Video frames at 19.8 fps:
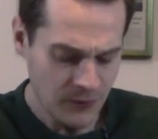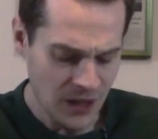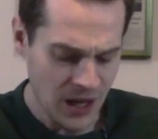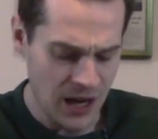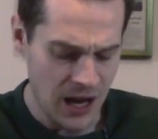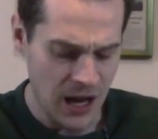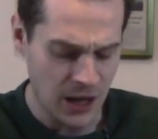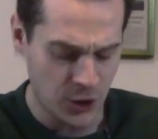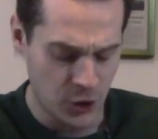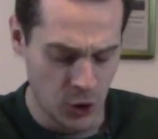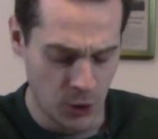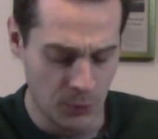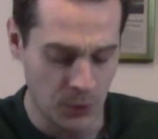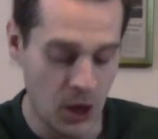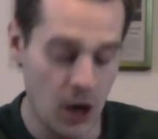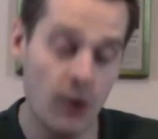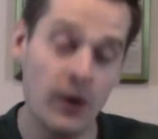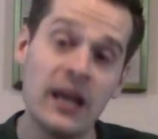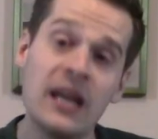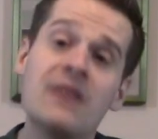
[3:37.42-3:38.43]

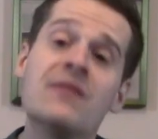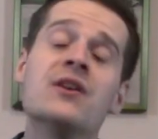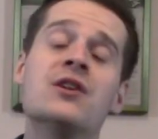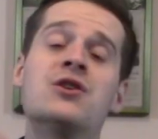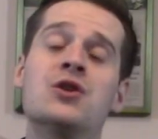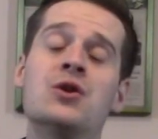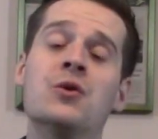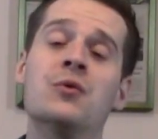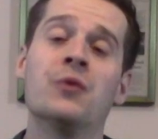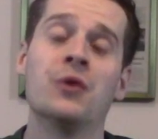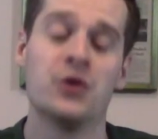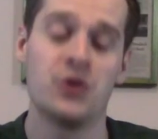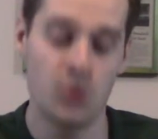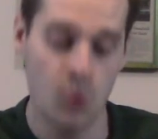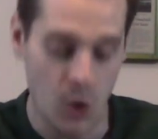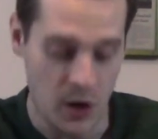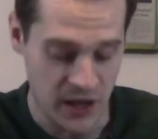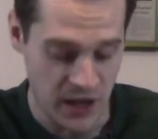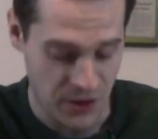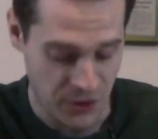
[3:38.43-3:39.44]
Kumro even 2 for
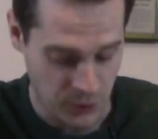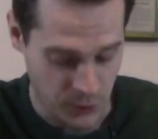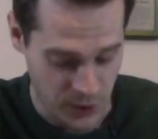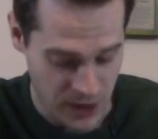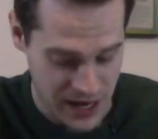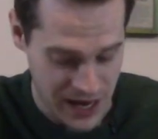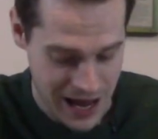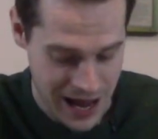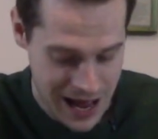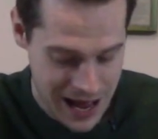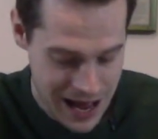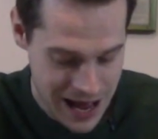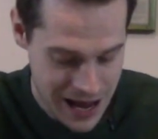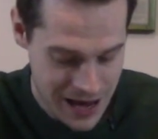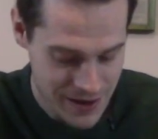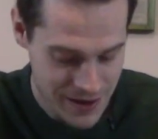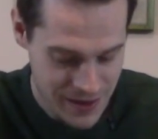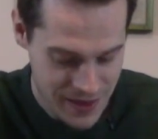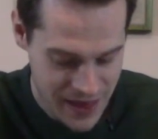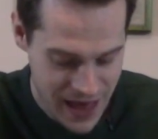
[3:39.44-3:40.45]
23
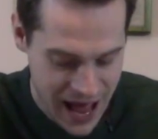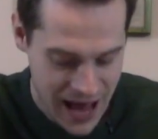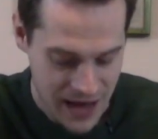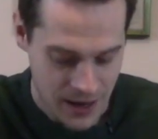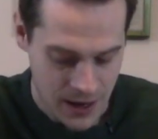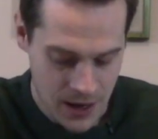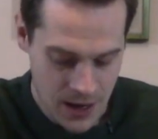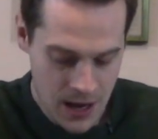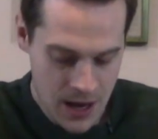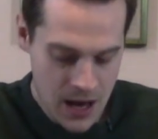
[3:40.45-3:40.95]
on that.